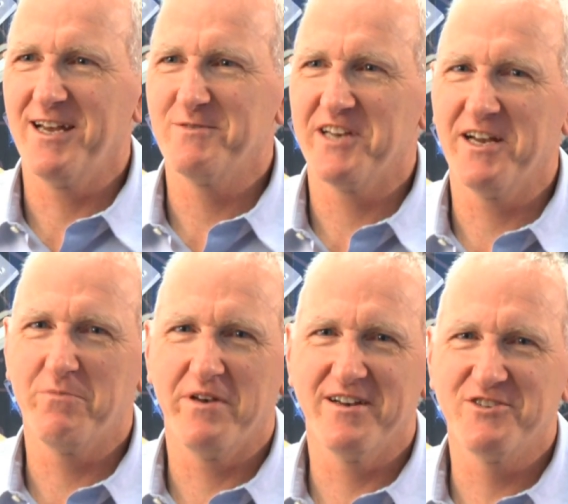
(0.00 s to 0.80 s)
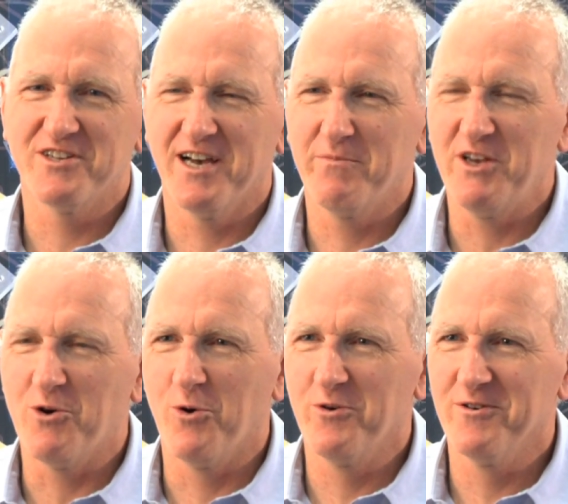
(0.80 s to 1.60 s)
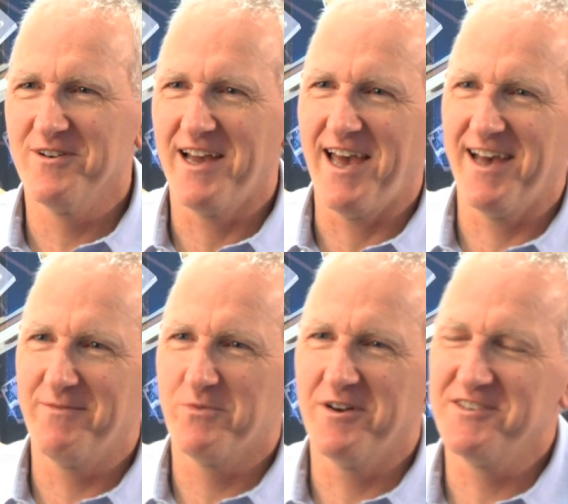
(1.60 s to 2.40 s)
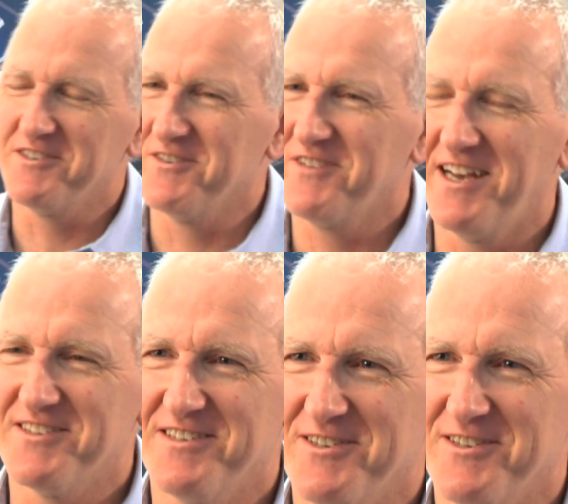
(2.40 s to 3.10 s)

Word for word: name's Ed Benj, and I'm the owner and president of Hansen